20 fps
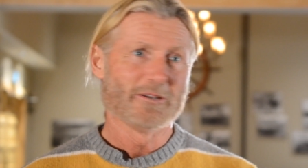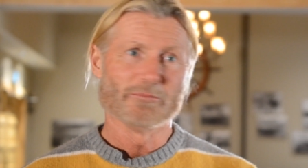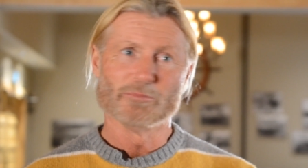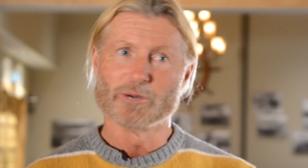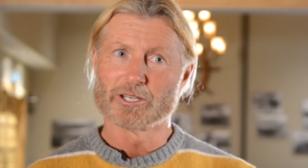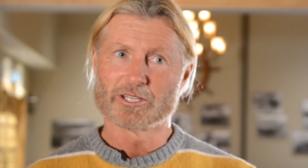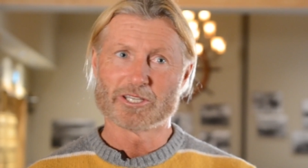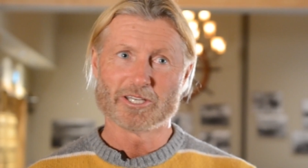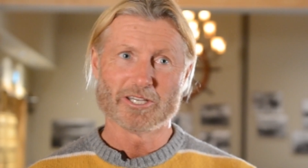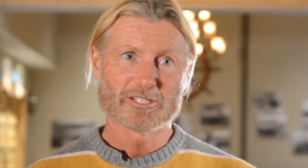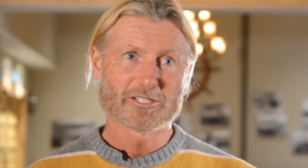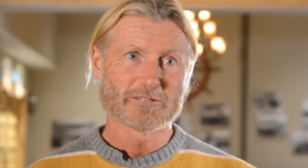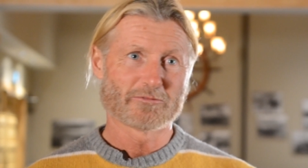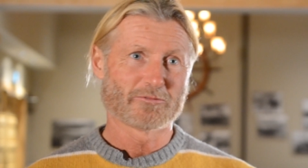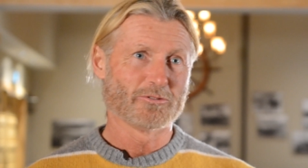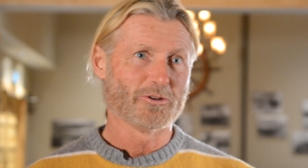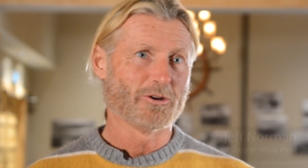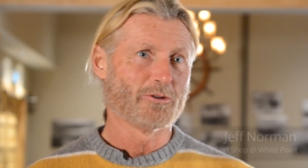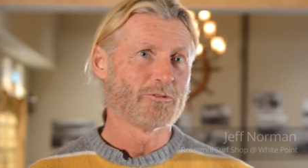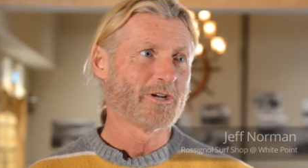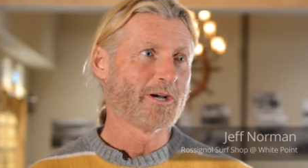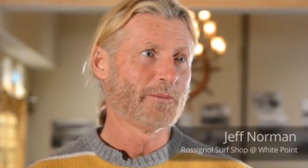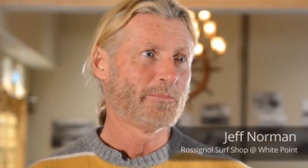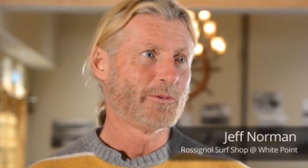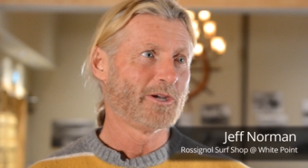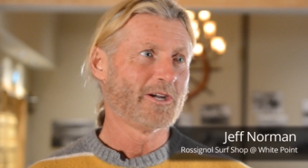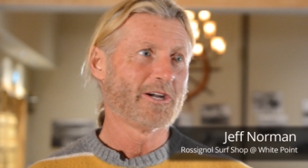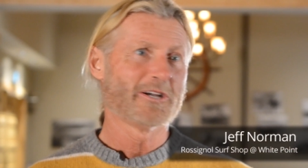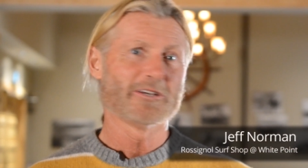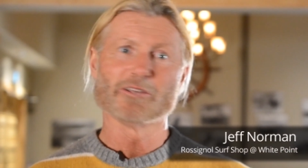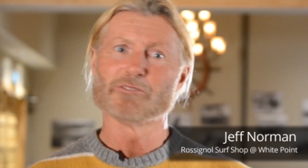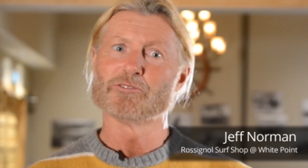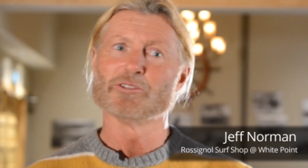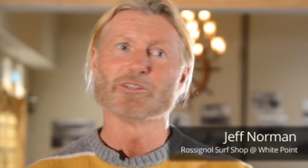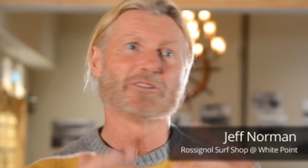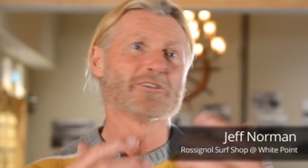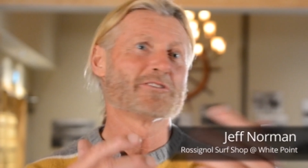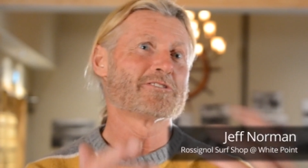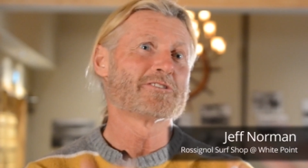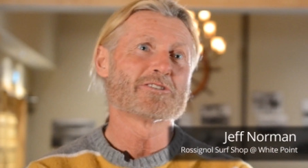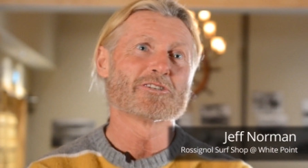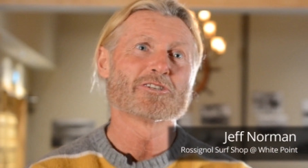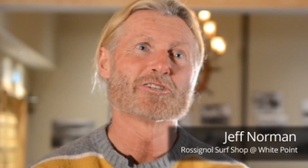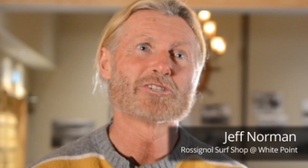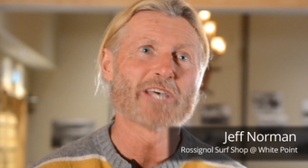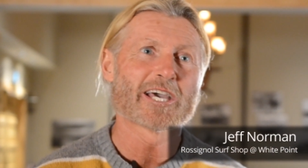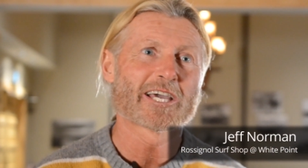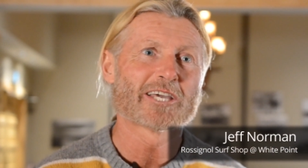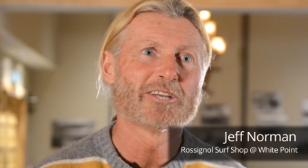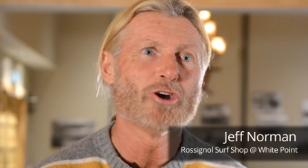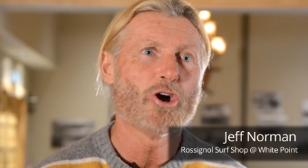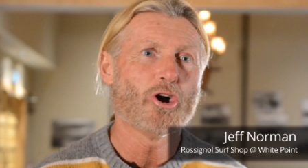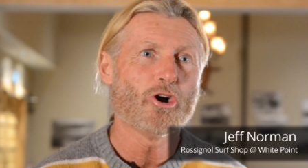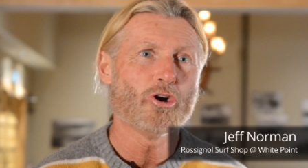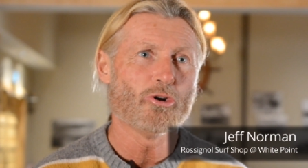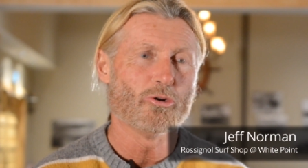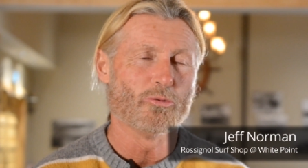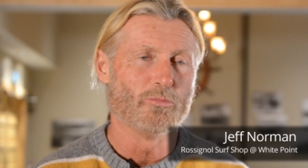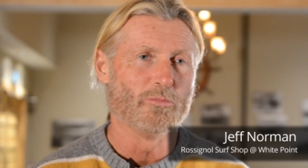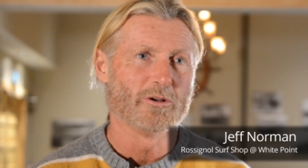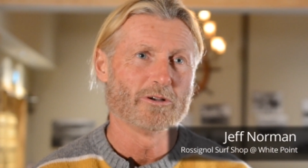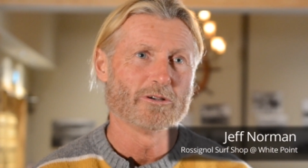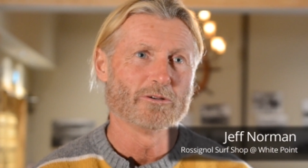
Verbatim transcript: My kids have grown up here. They think this is the second home.